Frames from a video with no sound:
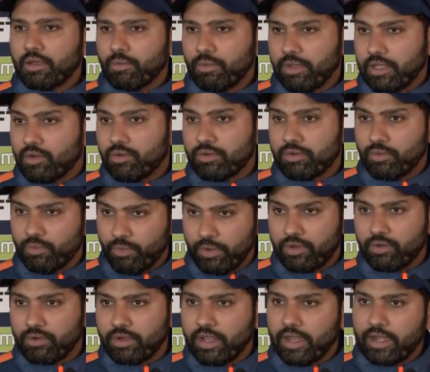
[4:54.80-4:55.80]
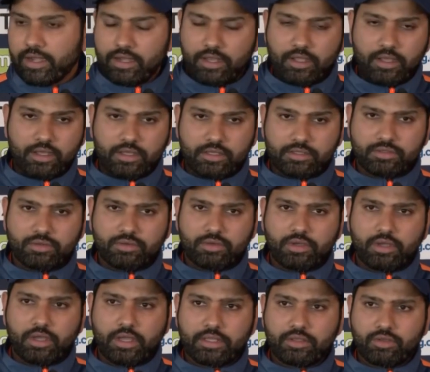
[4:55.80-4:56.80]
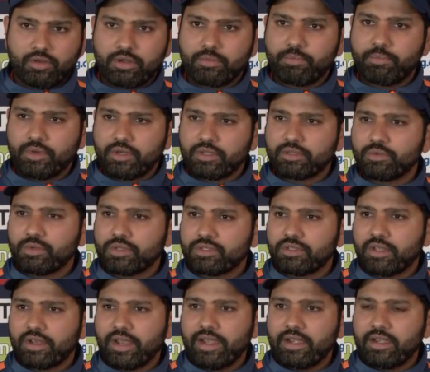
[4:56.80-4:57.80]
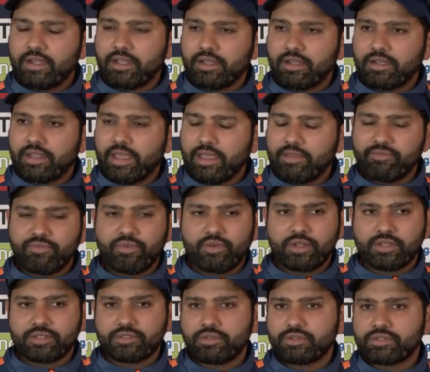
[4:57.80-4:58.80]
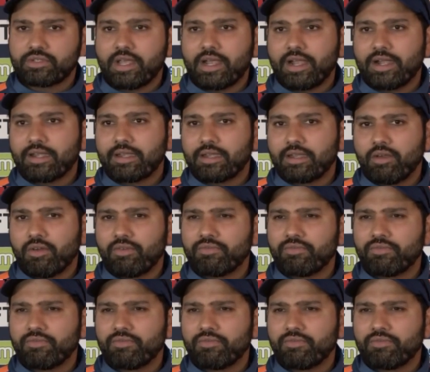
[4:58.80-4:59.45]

we could we could get. Uh, so I thought Perth was the right time for us to start.